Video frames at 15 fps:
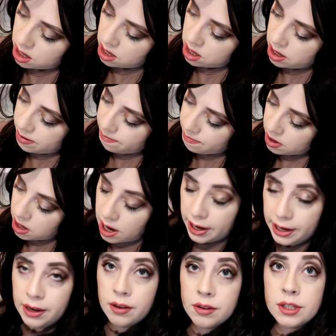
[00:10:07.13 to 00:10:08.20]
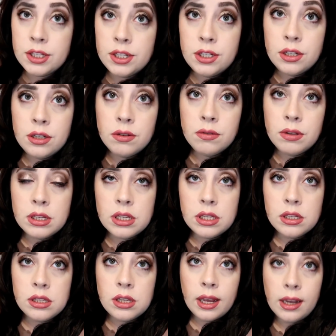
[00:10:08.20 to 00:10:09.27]
I used to, this
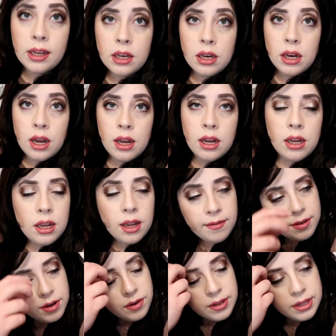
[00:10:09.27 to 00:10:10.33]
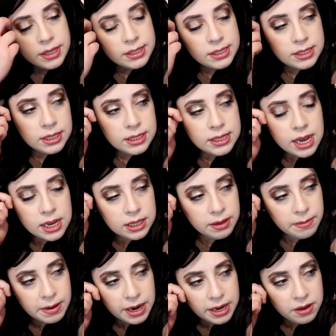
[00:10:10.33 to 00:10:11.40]
is like not have to do with this
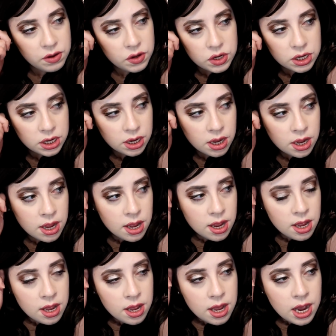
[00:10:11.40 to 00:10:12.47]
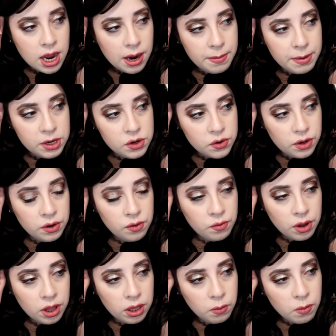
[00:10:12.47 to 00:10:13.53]
exactly, but I've been
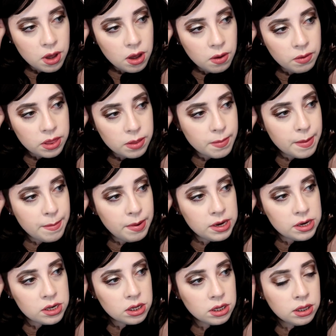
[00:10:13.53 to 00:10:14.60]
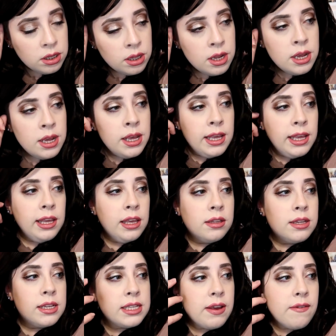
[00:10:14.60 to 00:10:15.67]
doing really well with my mental
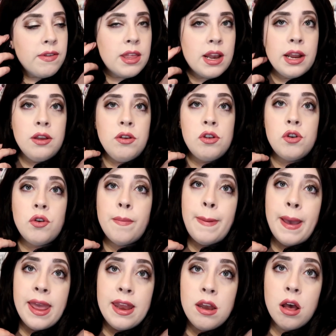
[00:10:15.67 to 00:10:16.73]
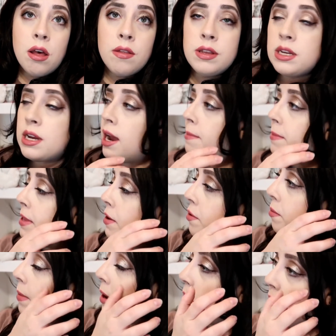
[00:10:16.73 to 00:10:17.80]
illness, given that I used to repent all the time and that
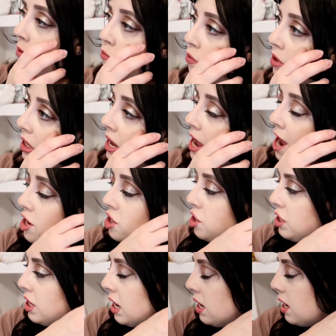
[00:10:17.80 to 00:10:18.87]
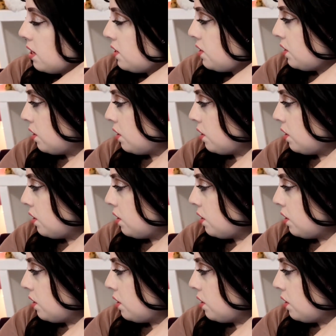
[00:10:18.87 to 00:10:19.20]
would make me really agitated.